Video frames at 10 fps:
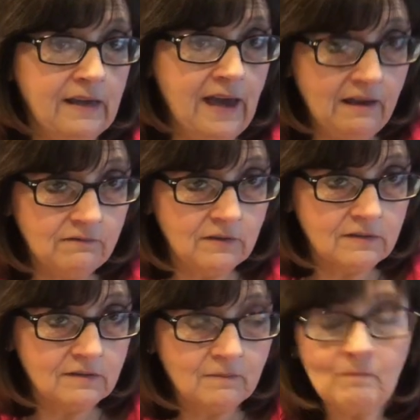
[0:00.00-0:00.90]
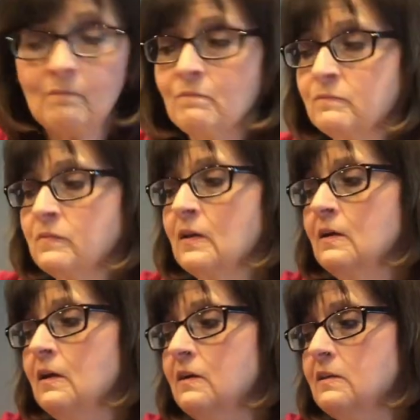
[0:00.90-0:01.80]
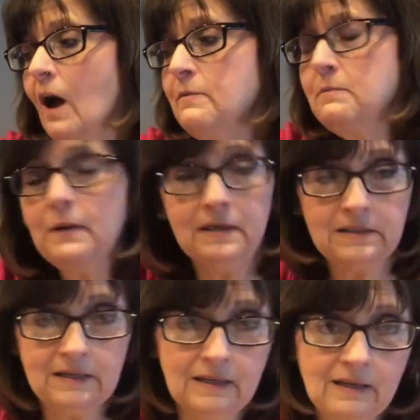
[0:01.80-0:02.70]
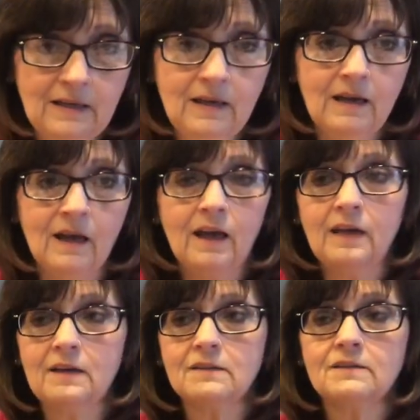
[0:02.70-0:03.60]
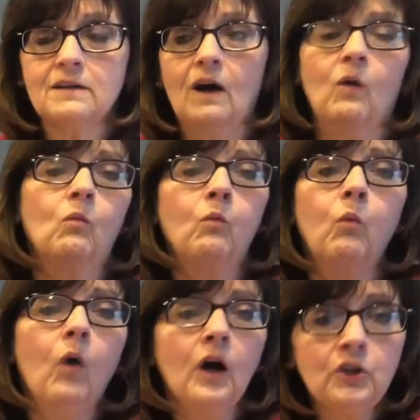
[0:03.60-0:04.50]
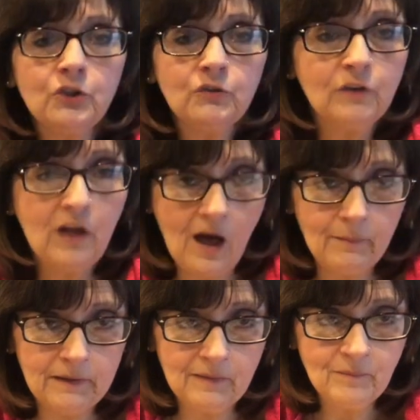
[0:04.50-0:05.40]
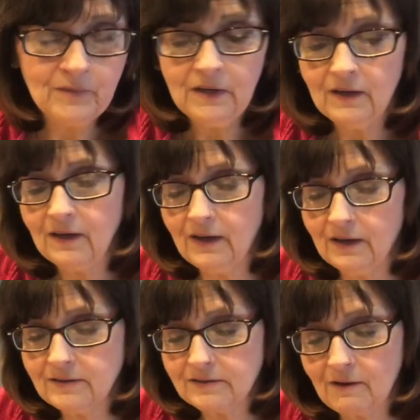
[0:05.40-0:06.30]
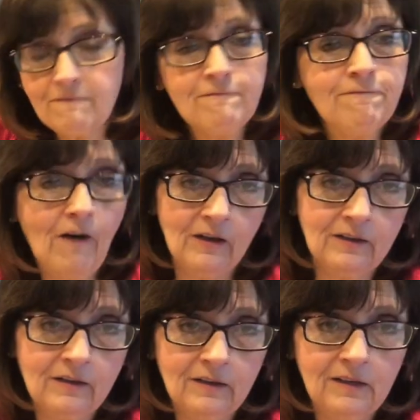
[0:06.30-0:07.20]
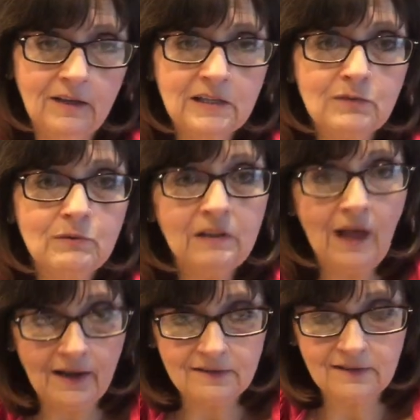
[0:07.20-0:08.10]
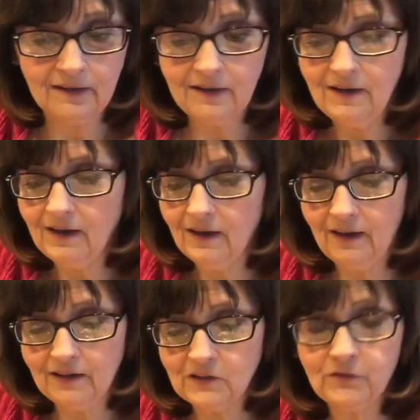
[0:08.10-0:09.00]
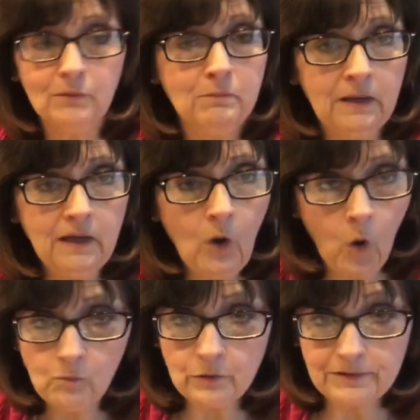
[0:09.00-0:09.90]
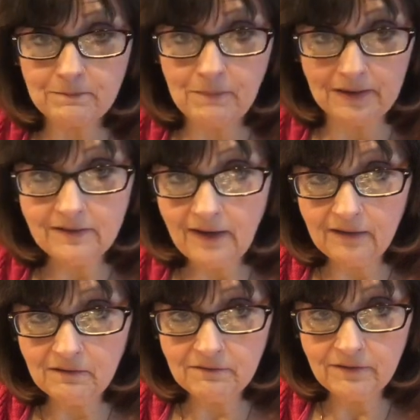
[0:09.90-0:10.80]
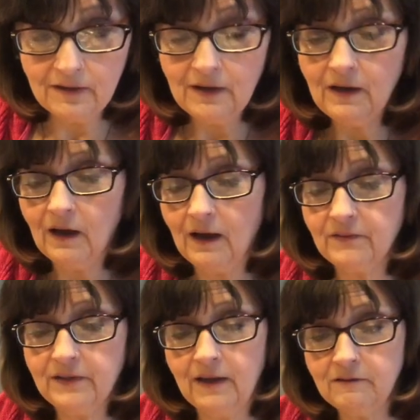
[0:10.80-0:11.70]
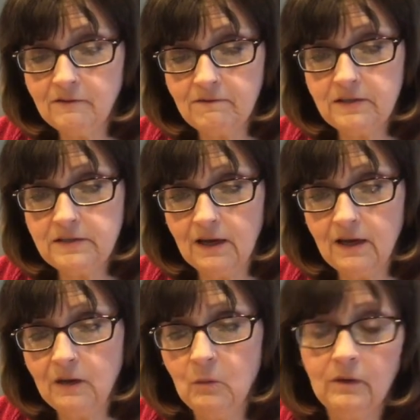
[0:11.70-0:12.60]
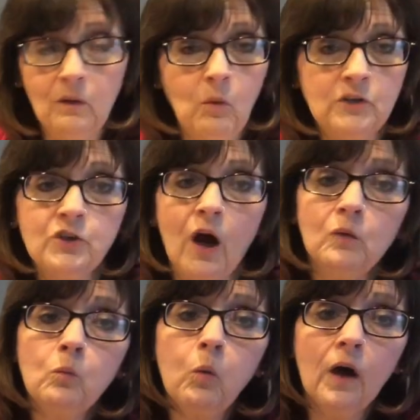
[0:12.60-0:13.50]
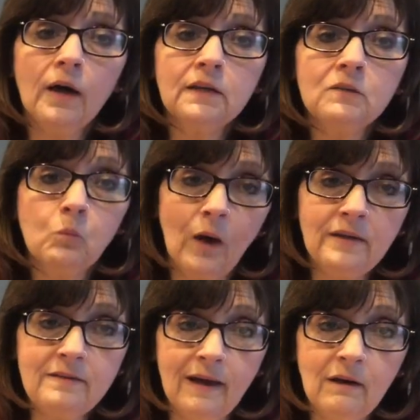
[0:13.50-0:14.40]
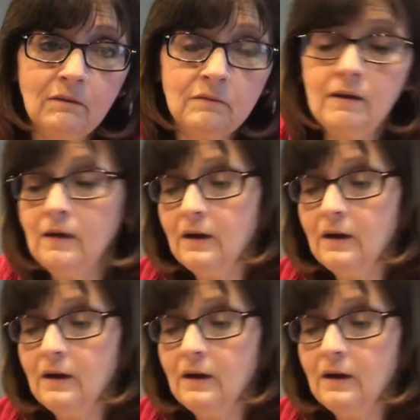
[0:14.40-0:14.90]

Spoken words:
canvas. Diamond painting is a wonderful hobby. It's fun, it's relaxing, it's, for me, almost meditative. At the end of the day, when I want to unwind, wind down,